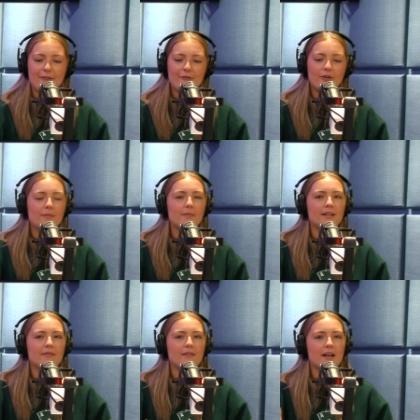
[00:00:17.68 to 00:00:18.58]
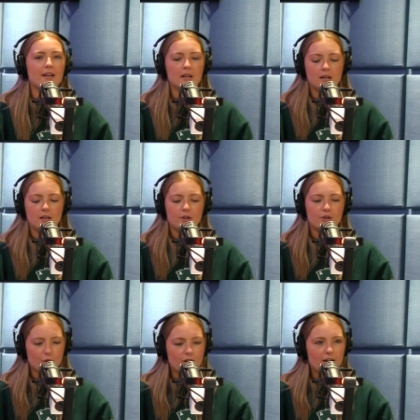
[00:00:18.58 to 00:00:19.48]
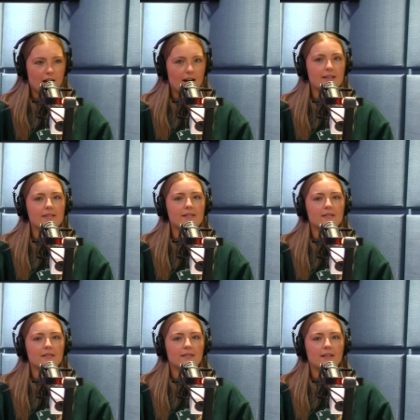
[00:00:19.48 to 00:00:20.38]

I fully believe that short guys,